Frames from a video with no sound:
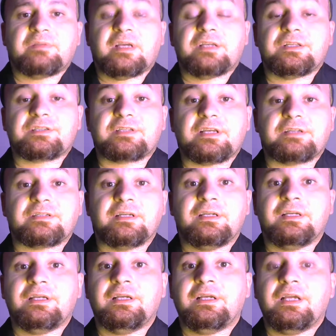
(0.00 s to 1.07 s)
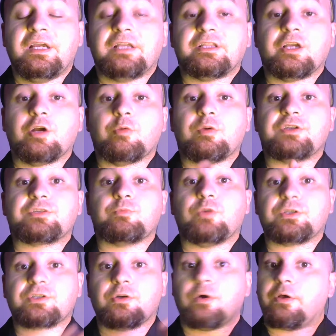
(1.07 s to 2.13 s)
And that is that there
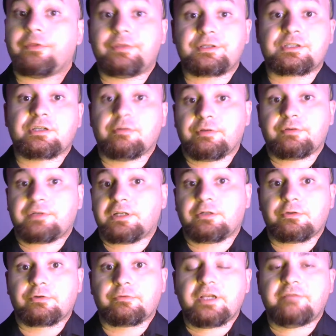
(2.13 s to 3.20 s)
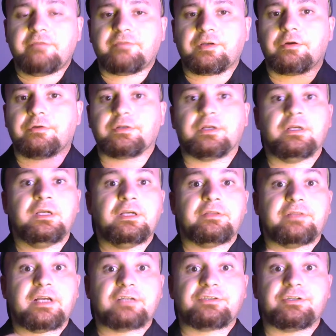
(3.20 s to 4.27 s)
was what's called the serial killer graveyard.
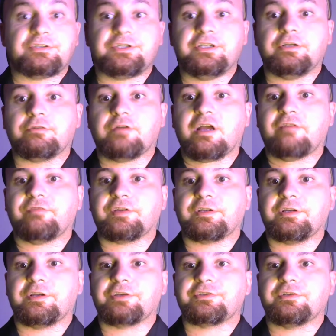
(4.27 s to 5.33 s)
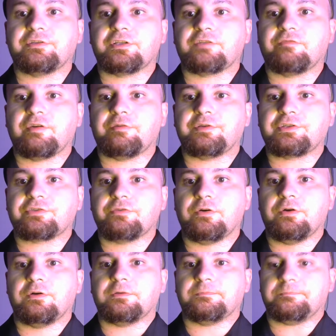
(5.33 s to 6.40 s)
That's a geographic connection that's very
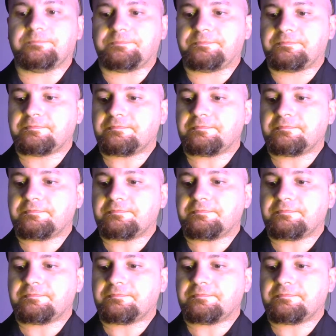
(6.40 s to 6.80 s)
strong.